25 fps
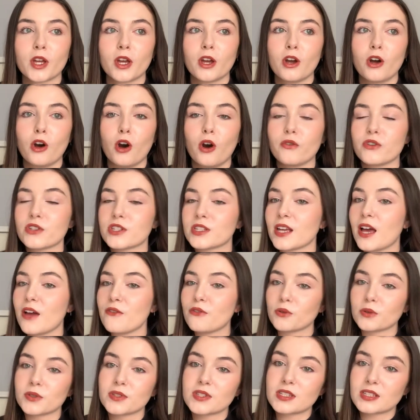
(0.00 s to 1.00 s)
obviously
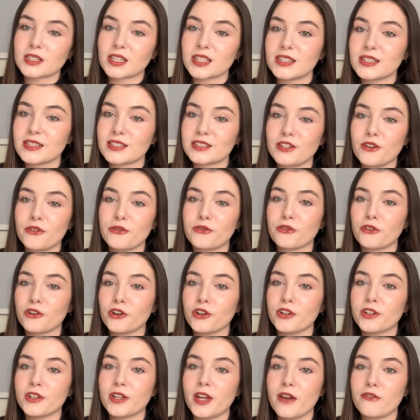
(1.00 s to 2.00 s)
everyone's skin's
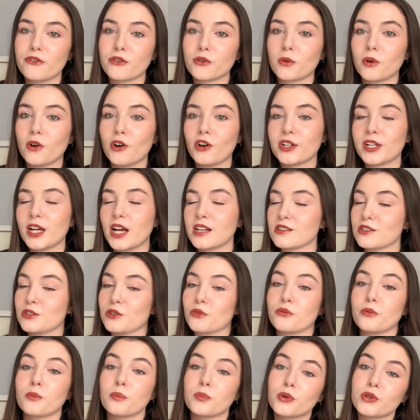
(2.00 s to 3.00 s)
different, everyone has a
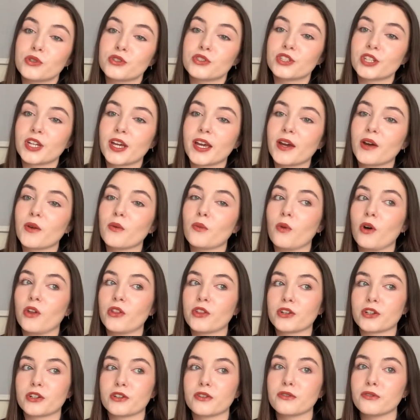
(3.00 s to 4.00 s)
different budget, what they
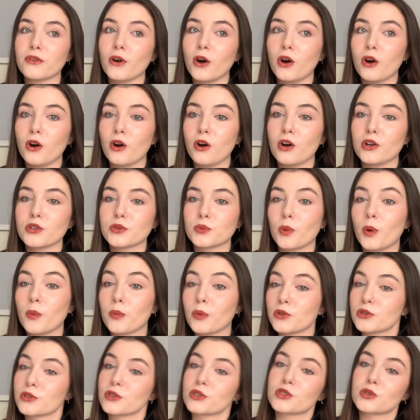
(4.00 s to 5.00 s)
can afford, what
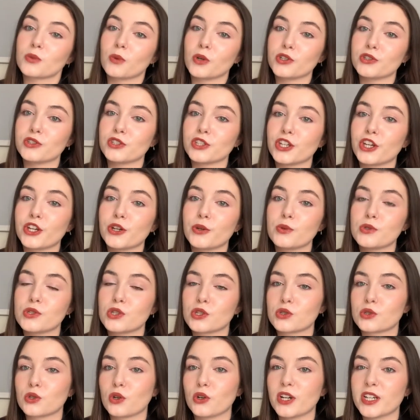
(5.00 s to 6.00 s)
products they want to use,
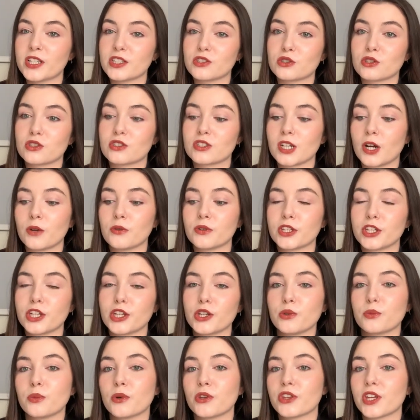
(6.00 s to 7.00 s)
so it is just down to
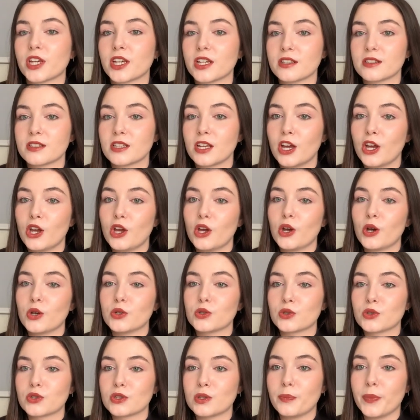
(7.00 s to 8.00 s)
you. But these are
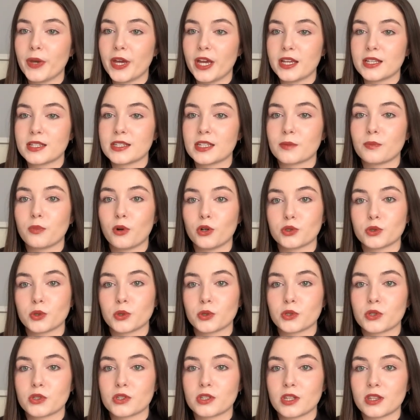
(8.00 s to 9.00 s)
just the basic
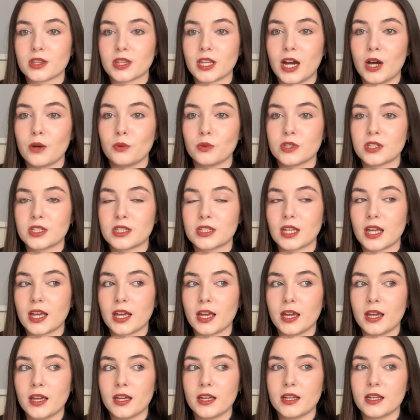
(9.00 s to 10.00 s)
products that I would
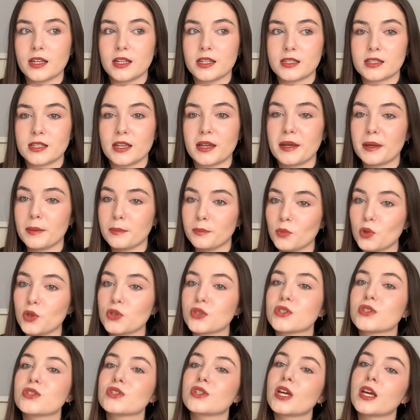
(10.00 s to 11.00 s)
say is a
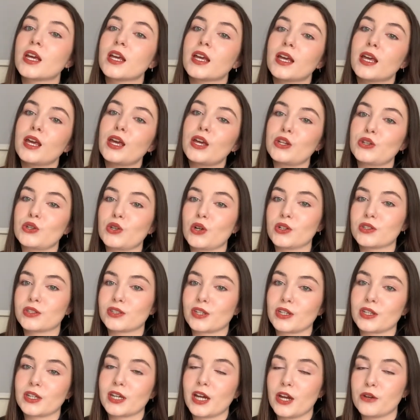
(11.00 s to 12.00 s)
must in your
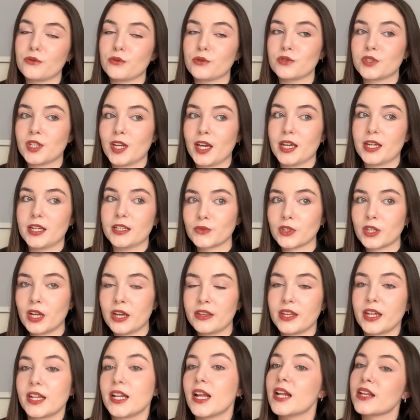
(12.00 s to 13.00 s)
skincare routine, and
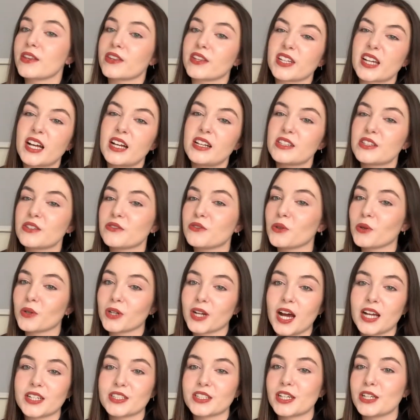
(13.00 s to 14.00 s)
then anything else if you want to
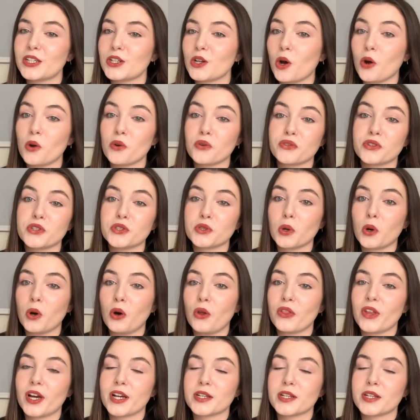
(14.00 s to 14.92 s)
add it in or if you don't, that